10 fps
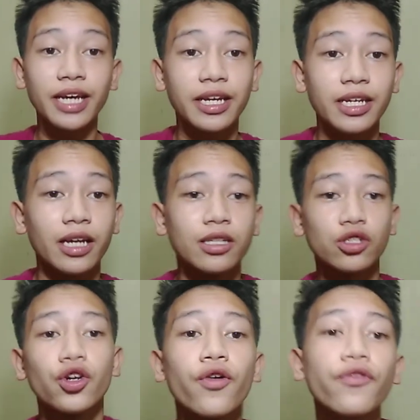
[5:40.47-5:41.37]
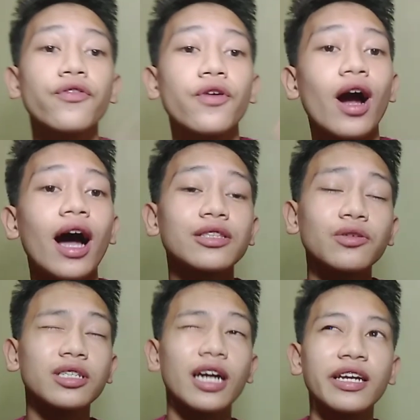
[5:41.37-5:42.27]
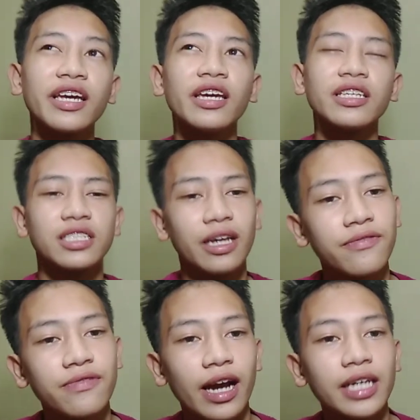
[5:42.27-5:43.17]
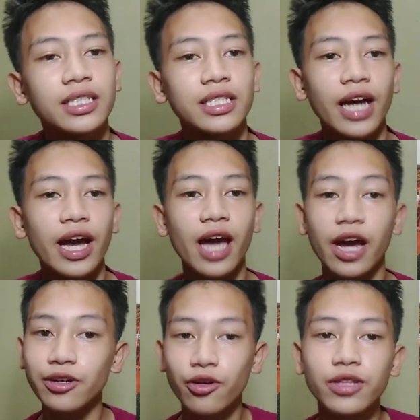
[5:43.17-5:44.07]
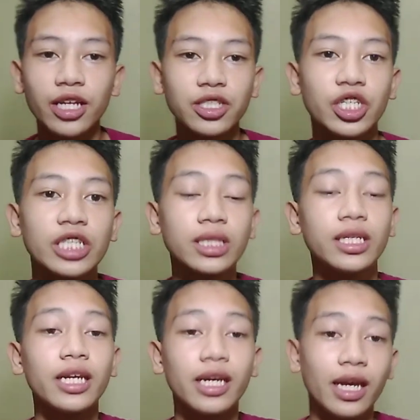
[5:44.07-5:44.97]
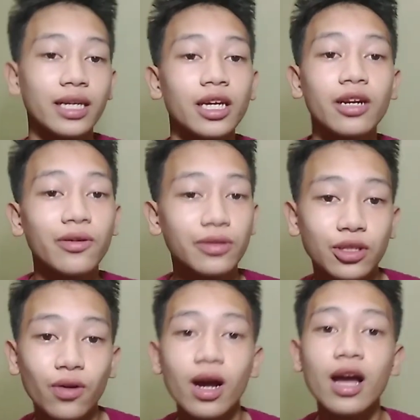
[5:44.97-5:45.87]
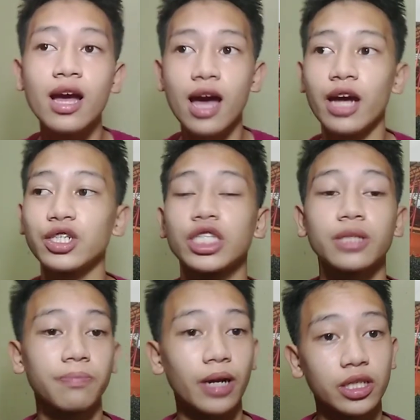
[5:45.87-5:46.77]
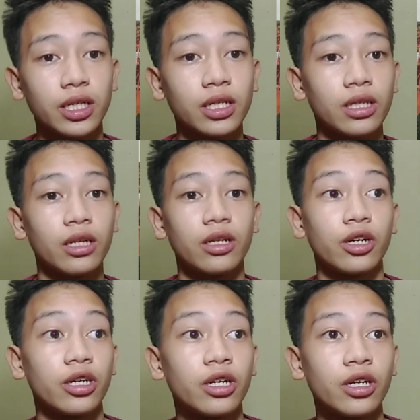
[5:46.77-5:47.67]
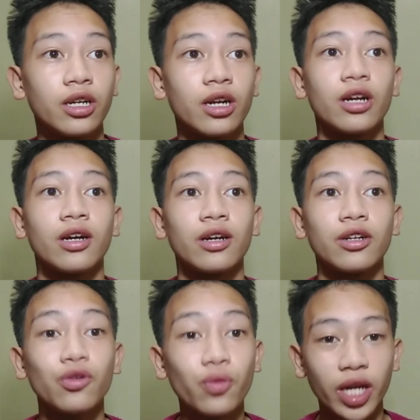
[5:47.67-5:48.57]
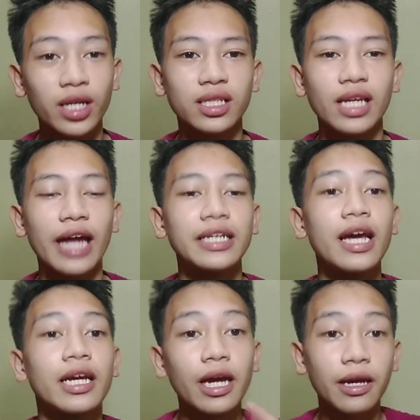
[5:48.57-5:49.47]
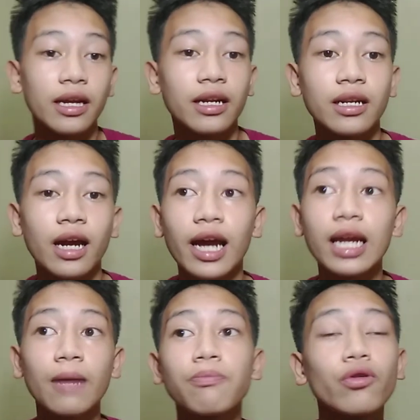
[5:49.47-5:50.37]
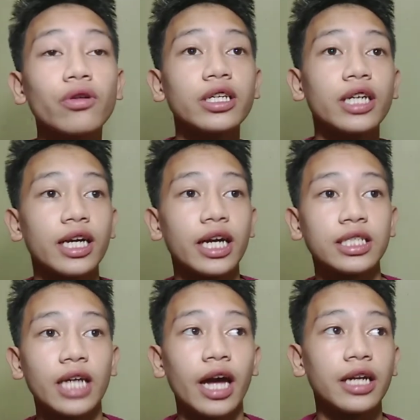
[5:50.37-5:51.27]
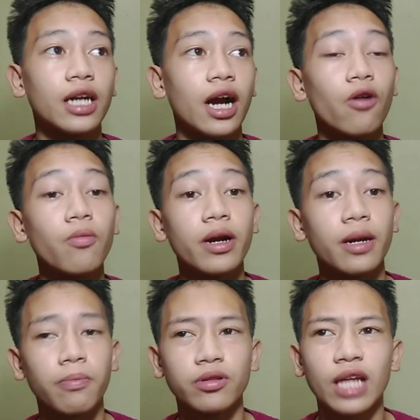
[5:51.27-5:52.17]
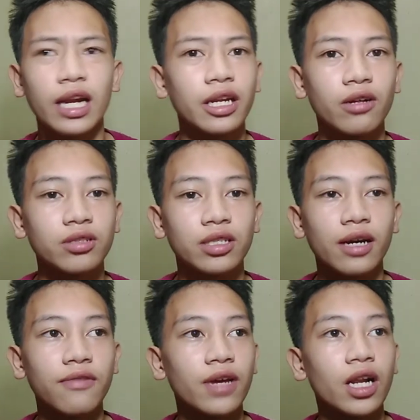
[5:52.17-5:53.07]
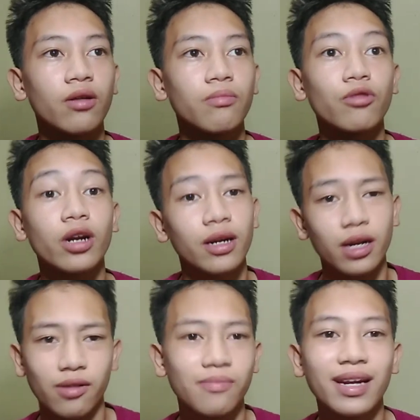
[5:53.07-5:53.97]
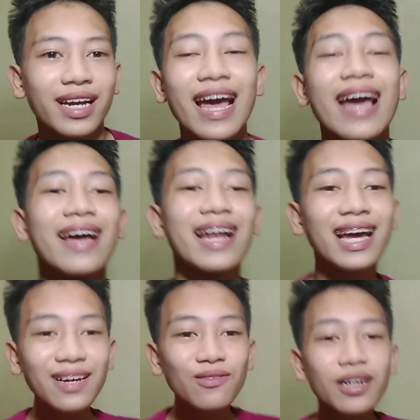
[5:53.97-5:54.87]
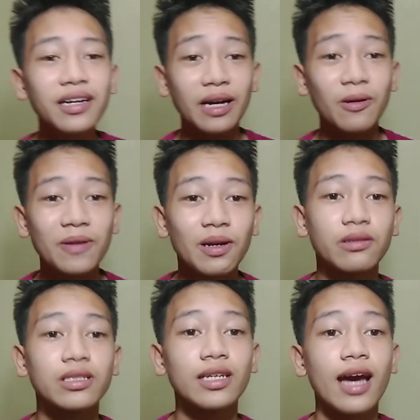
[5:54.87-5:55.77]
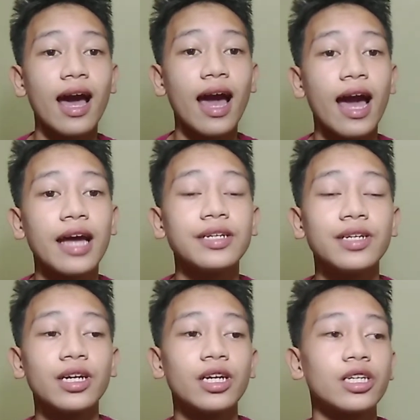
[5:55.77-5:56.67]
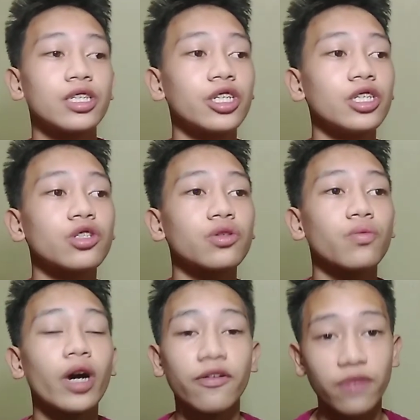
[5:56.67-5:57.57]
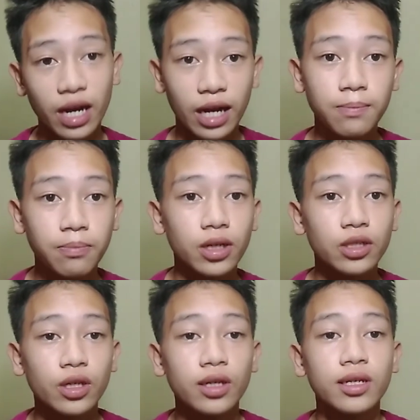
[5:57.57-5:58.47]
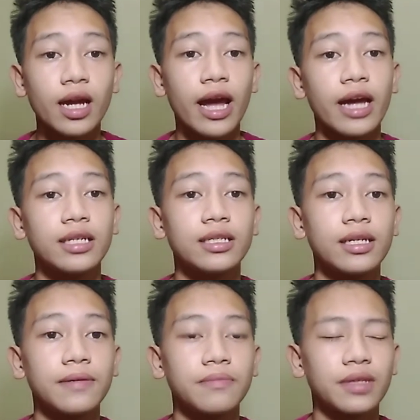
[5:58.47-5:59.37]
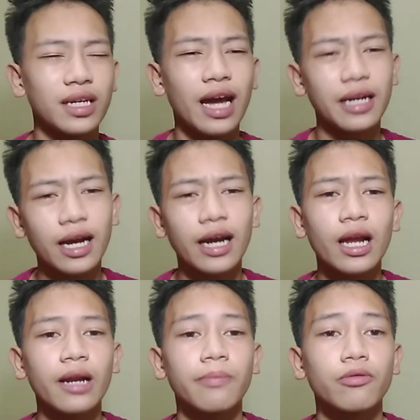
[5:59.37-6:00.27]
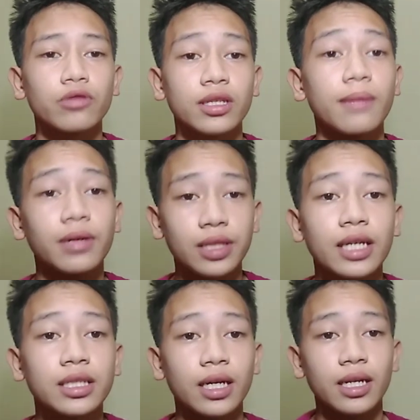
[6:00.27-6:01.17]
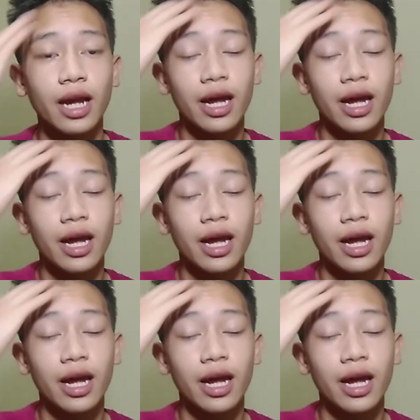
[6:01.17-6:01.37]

Yeke. So, ato siyang i-save, guys. Kay I know that she's dedicated also and she's passionate in her doings. And kay nakailap ko niya, guys. And nakauban na punta rin ako siya. Feel murag nakauban. Lagi murag nakauban ako siya. And she's one of a kind person. And yeah, nakailap ko siyang batasan.